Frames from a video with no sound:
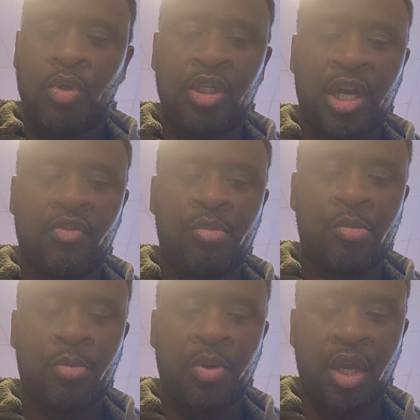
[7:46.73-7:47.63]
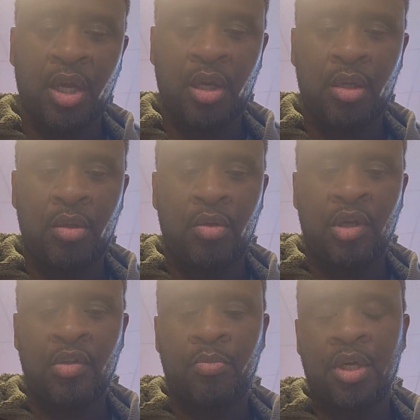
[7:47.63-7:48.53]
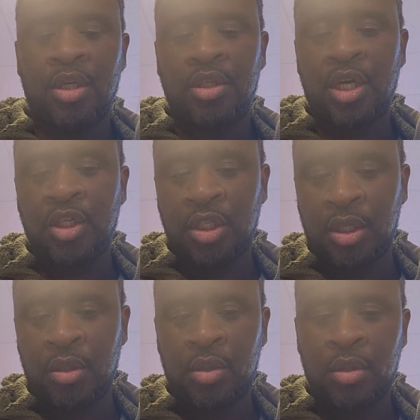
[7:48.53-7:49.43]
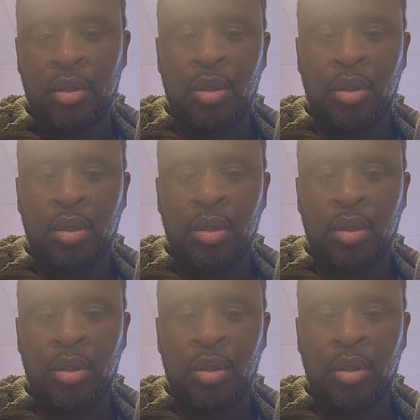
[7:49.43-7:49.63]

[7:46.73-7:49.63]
we just have to be prepared. You have to pay attention.